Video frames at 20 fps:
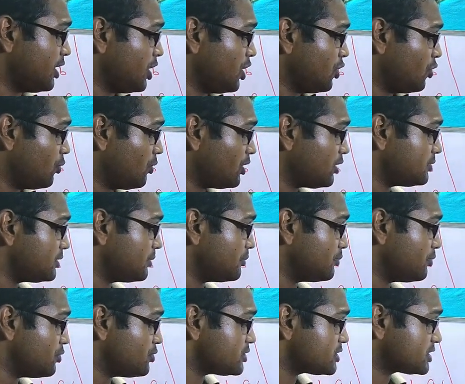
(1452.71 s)
one of the
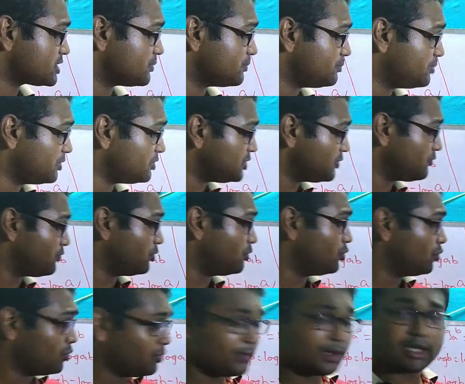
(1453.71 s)
most beautiful
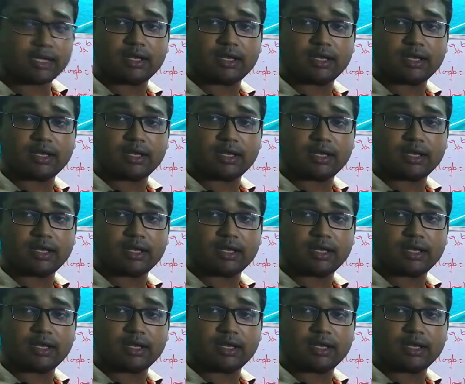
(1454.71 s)
women